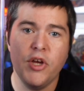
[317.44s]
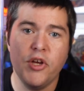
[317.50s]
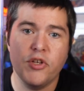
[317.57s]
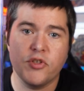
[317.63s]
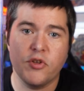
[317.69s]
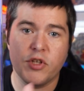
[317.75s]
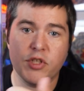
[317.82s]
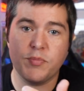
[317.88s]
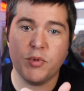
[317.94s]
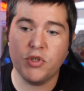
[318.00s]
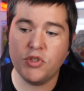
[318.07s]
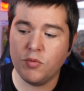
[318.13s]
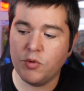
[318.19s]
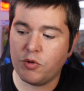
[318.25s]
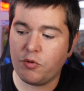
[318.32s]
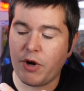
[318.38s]
So this
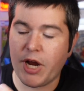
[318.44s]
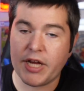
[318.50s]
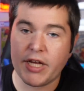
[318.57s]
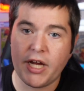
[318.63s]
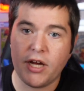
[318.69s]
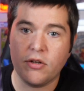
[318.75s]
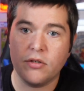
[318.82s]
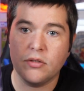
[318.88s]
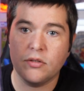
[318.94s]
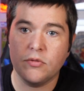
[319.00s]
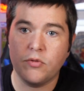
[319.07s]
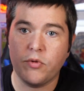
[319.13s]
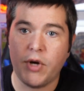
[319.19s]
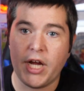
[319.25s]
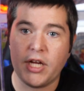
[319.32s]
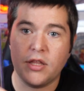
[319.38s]
person would crack
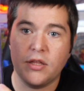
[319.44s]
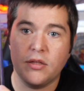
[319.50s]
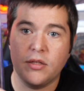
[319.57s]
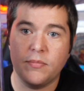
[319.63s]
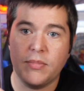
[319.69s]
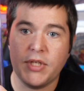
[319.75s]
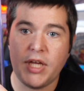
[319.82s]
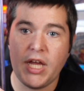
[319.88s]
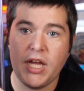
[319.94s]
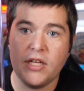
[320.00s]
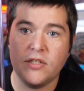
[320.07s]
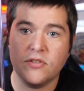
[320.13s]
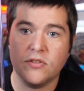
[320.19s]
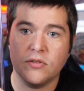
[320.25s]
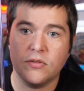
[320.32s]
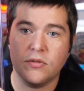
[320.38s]
the
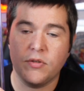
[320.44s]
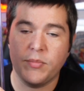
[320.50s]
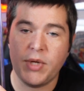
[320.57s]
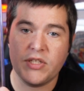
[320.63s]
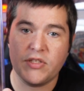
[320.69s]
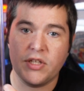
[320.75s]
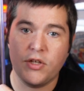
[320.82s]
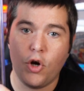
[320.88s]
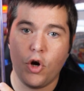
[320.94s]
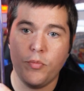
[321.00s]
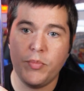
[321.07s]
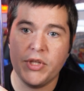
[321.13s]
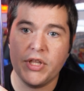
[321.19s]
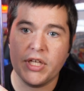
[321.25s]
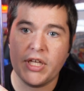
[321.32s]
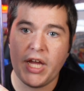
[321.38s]
case, or basically
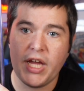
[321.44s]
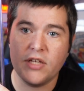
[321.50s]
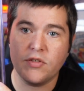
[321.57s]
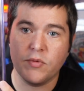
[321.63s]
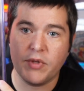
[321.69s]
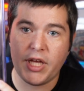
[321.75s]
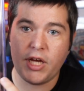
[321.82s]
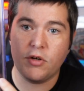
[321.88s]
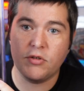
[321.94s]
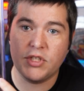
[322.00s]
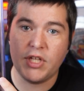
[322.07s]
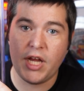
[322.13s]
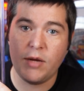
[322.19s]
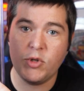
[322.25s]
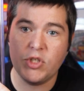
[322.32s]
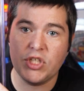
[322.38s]
open the case without
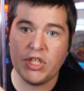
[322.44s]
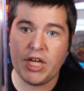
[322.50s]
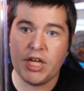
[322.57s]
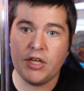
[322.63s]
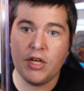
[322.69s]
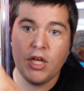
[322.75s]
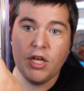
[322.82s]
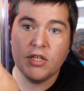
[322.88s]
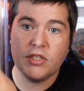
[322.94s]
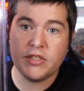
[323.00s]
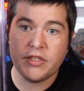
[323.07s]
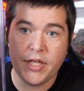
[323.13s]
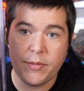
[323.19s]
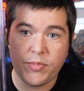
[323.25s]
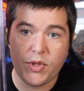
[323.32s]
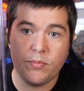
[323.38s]
damaging it,
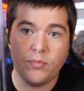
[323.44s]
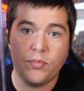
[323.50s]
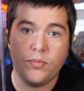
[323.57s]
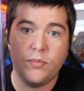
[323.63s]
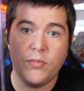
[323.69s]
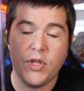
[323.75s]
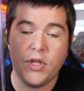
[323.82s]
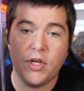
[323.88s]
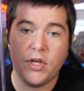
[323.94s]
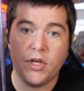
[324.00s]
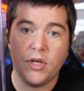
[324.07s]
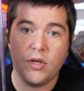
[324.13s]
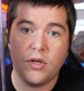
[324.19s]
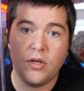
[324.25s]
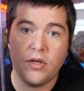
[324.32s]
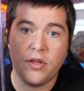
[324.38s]
slip
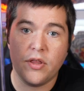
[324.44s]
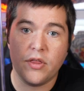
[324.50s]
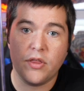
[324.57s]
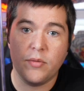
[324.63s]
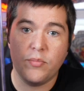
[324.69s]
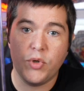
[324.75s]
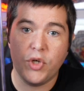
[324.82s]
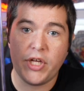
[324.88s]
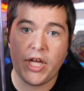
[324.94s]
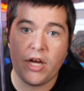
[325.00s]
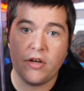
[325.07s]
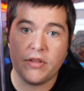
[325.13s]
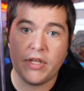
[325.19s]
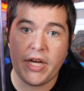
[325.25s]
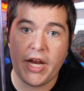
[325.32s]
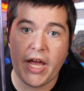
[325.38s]
the book
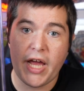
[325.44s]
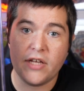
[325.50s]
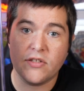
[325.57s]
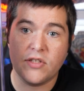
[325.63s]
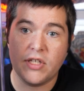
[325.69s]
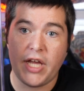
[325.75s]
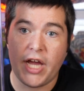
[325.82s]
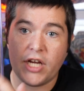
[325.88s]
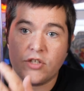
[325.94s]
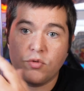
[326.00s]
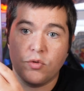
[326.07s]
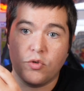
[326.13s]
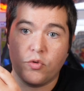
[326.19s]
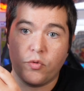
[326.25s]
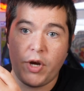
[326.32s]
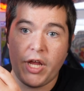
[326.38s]
out that has the
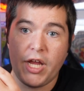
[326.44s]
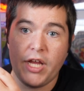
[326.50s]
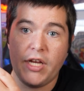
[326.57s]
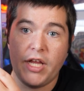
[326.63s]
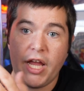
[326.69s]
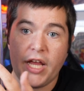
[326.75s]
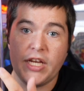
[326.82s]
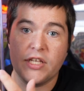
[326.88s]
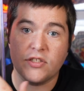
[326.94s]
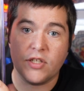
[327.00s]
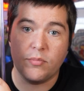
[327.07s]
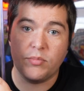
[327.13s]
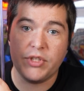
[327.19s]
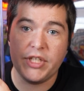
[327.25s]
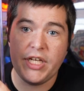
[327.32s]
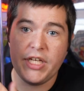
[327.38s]
actual grade and is
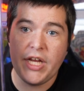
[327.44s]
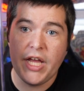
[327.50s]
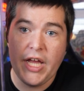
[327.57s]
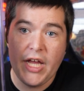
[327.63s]
complete,